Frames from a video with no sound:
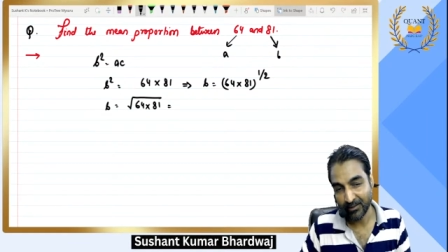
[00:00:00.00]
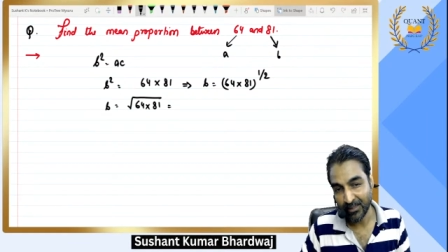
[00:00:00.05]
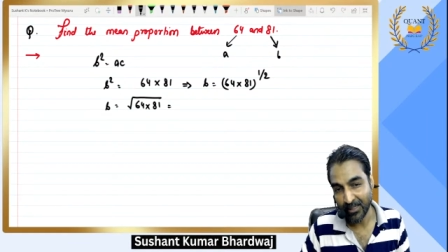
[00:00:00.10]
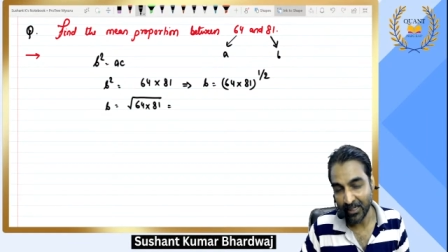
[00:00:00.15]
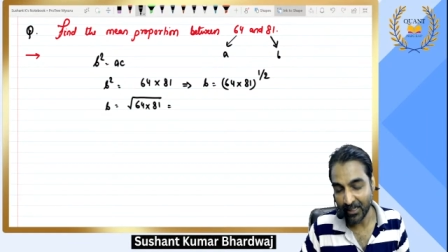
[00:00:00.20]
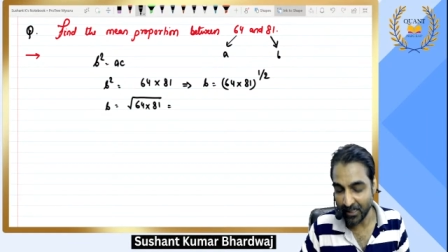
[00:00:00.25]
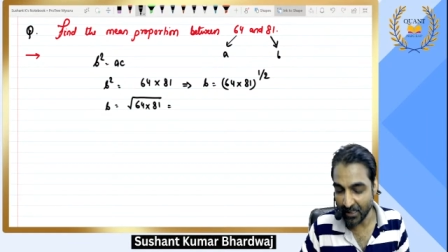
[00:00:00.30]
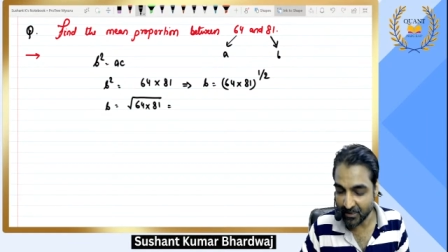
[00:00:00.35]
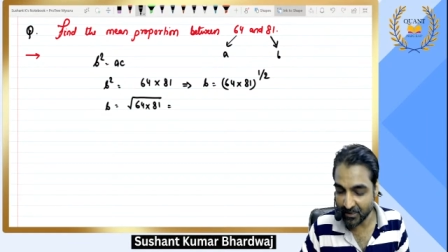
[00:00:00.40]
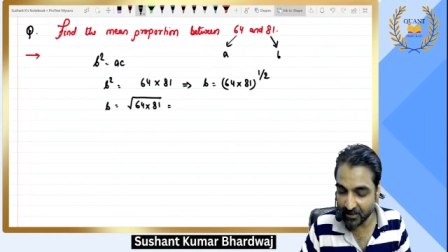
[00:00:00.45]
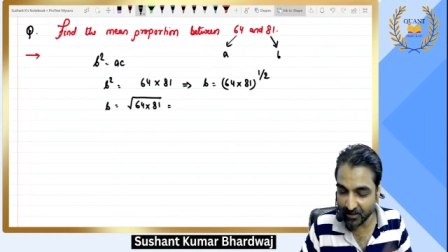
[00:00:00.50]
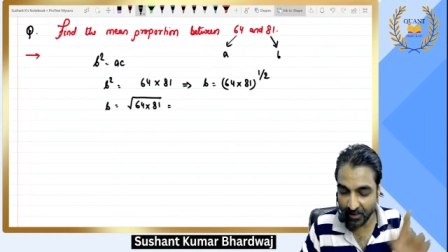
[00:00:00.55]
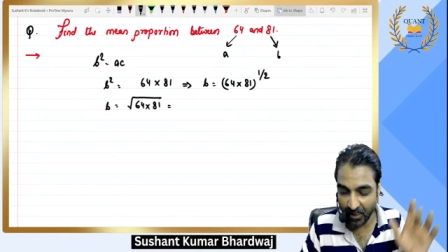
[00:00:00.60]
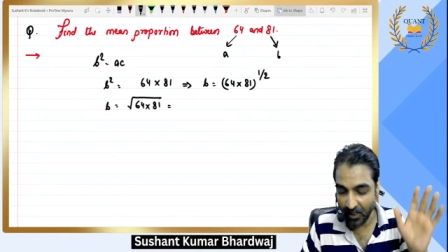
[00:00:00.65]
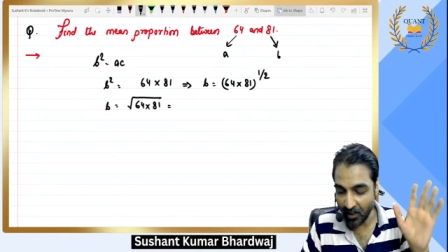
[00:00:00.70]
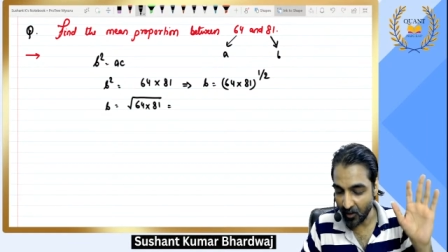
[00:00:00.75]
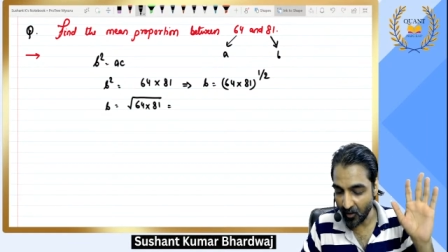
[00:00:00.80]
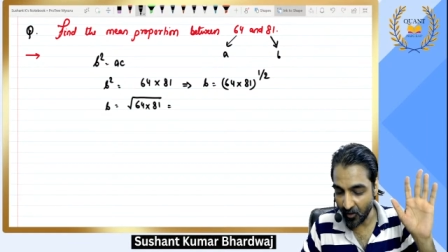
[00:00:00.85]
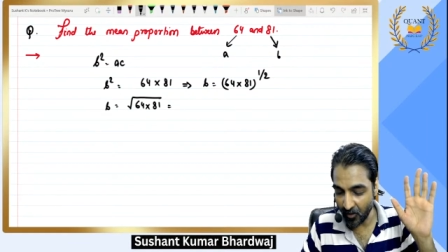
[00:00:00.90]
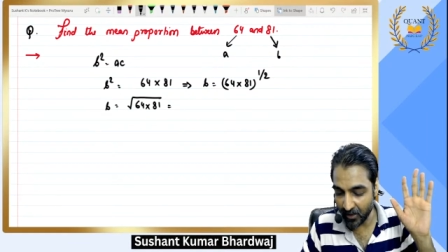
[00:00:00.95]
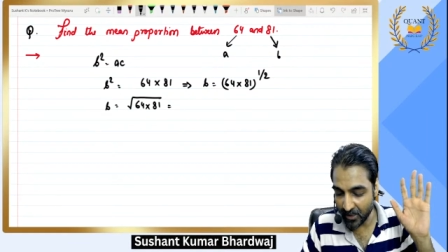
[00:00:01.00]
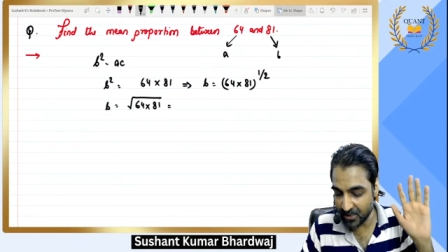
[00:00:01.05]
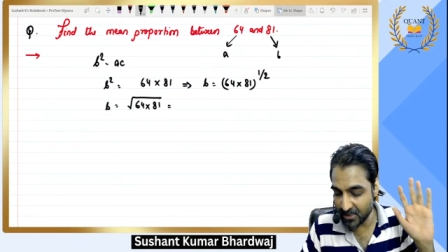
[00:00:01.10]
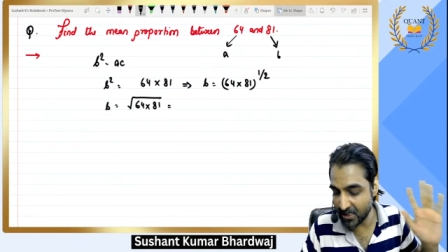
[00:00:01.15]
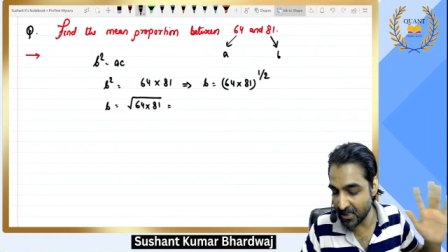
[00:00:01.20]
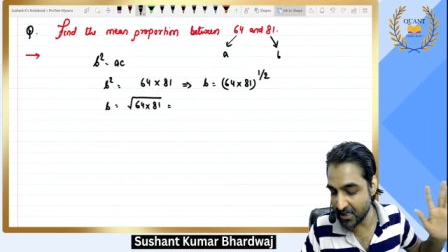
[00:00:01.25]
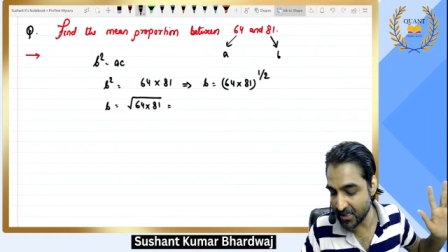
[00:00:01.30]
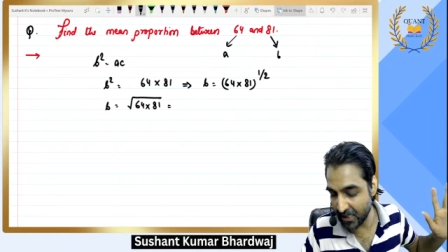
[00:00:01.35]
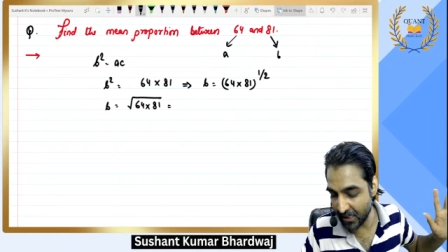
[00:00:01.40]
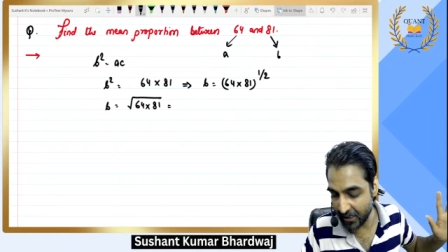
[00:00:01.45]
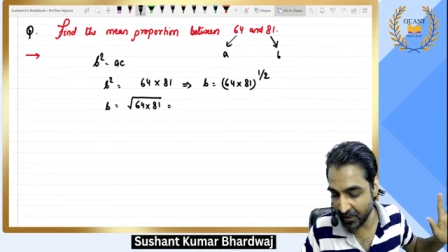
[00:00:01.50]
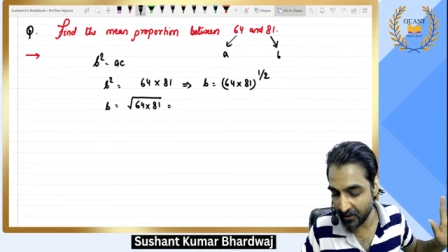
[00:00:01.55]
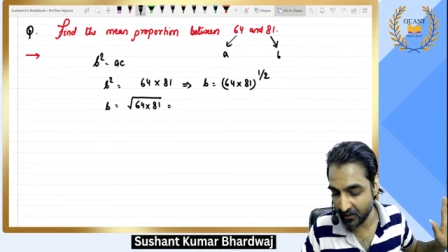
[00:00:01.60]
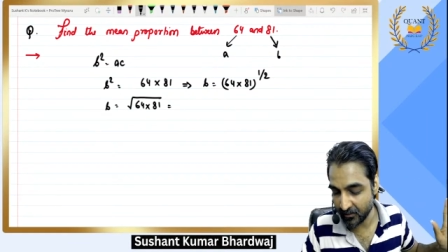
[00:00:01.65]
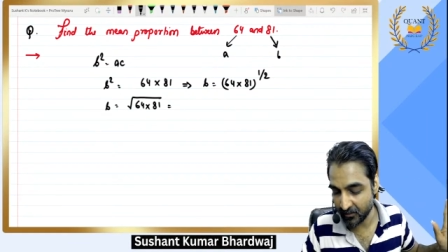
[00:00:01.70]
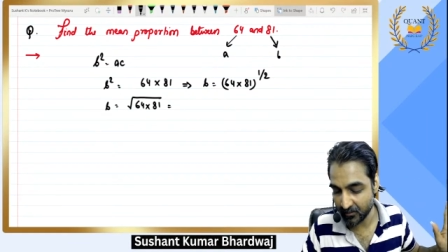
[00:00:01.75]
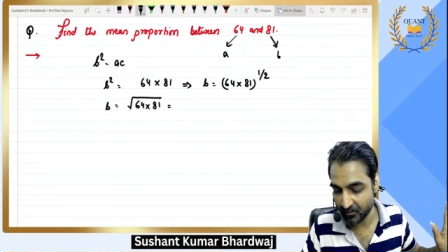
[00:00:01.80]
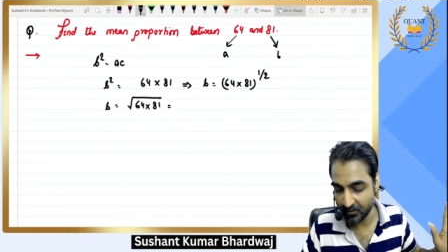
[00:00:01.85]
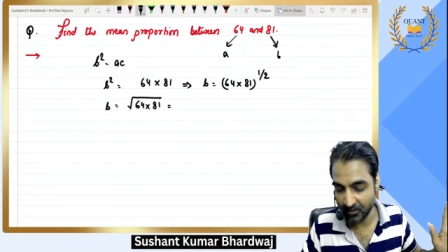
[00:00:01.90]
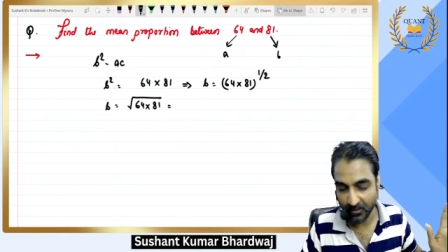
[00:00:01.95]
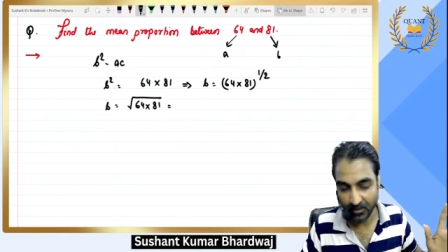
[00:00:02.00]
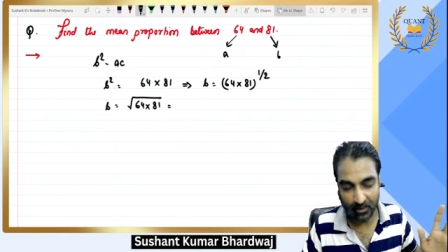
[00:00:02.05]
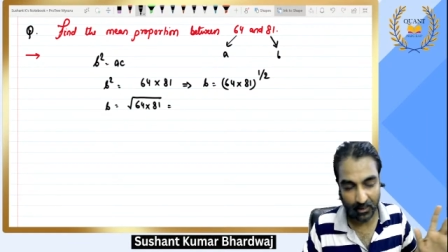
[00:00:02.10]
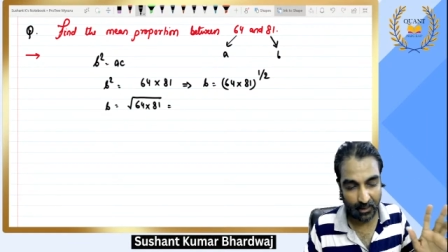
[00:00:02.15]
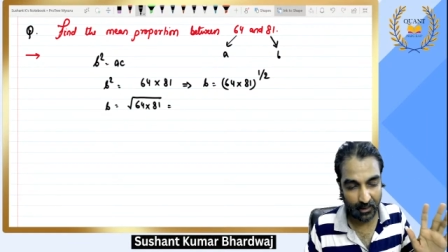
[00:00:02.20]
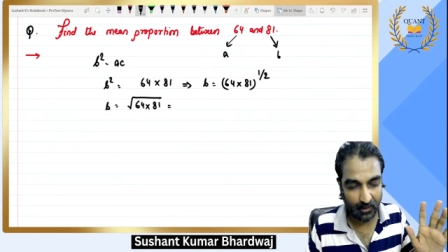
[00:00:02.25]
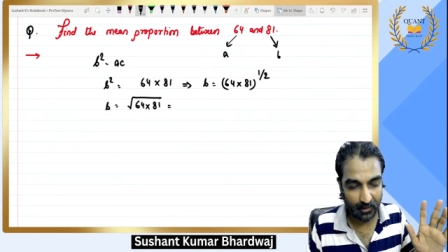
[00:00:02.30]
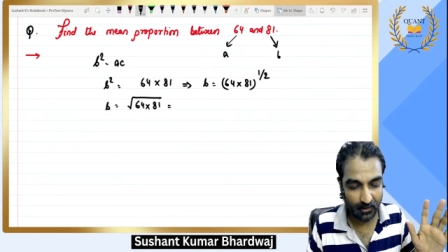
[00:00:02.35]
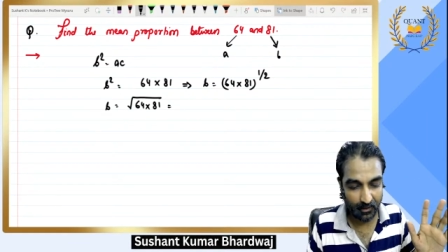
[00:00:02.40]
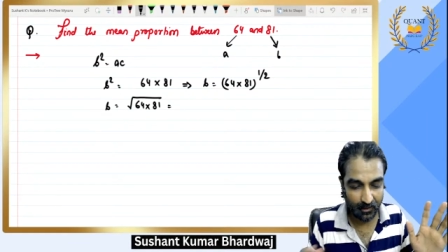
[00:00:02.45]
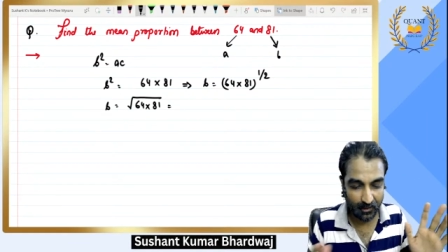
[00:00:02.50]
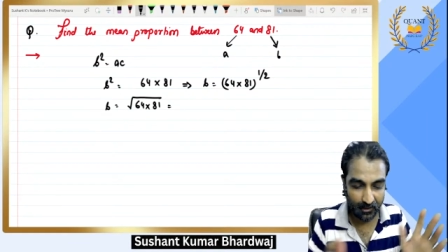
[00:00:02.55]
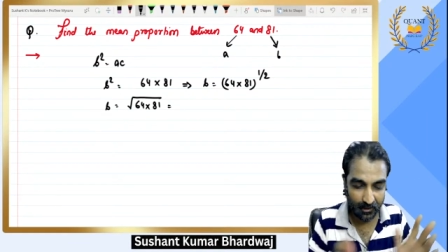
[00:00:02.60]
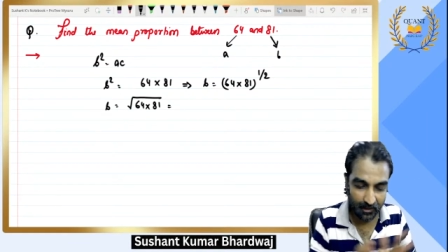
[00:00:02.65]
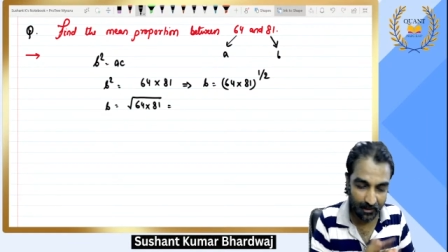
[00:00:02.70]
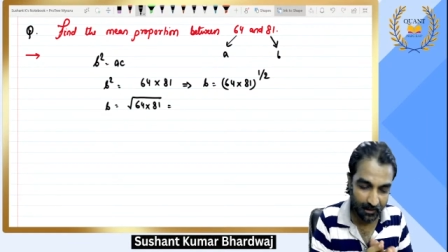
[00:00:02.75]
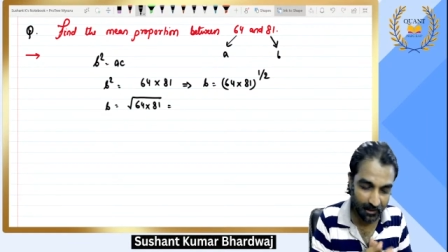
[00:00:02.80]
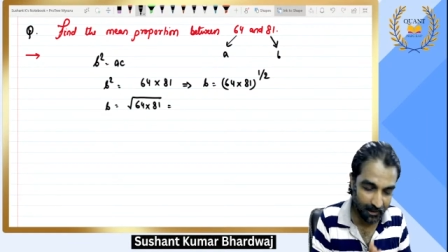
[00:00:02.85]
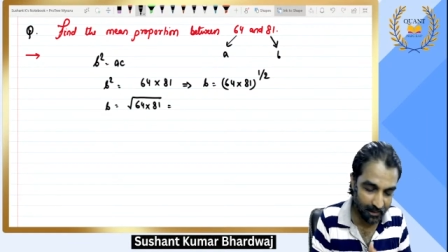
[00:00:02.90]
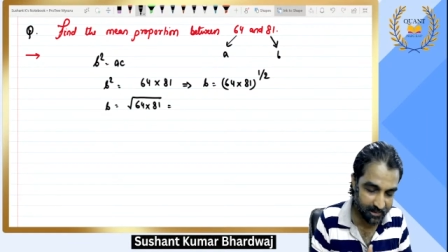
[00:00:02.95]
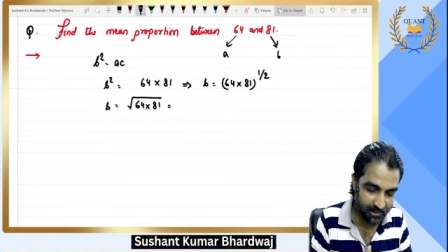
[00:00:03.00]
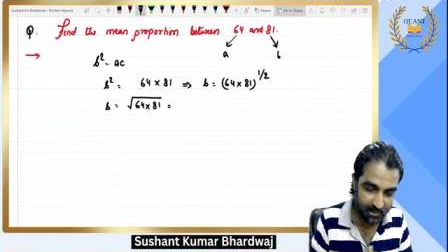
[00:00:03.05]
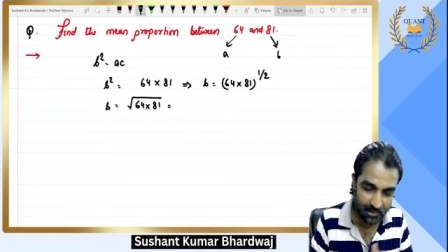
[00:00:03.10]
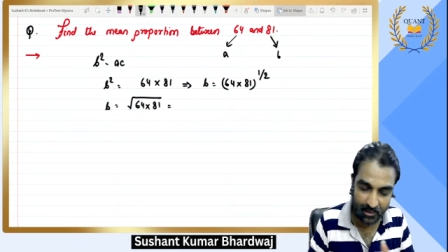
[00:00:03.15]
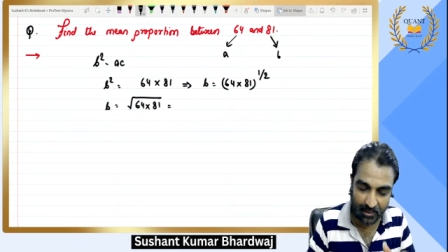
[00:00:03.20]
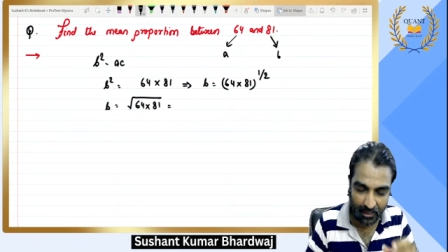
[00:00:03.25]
Raksita, honestly saying, still